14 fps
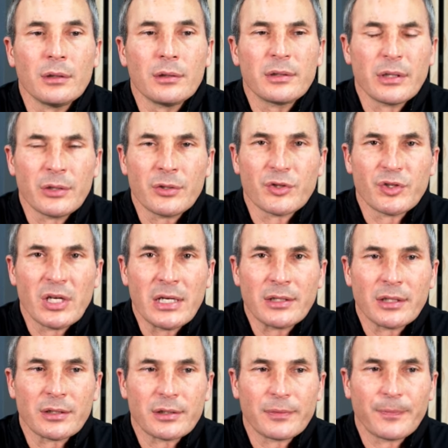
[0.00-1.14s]
So here's
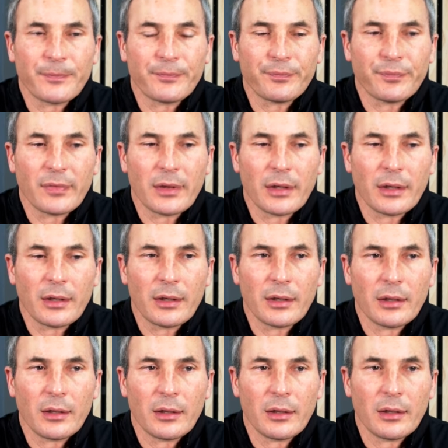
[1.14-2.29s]
Jesus.
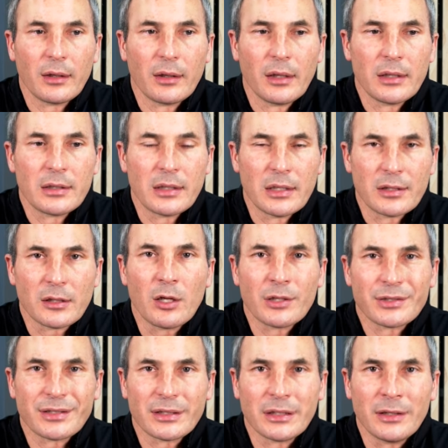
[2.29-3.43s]
He's
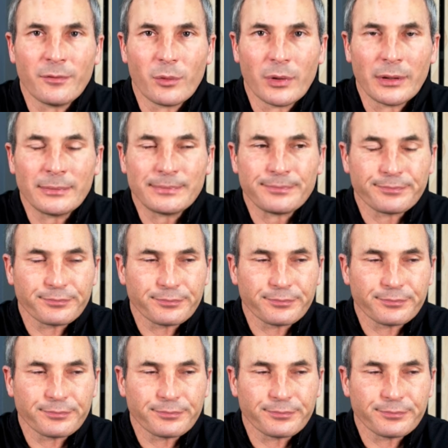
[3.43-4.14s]
lost a loved one.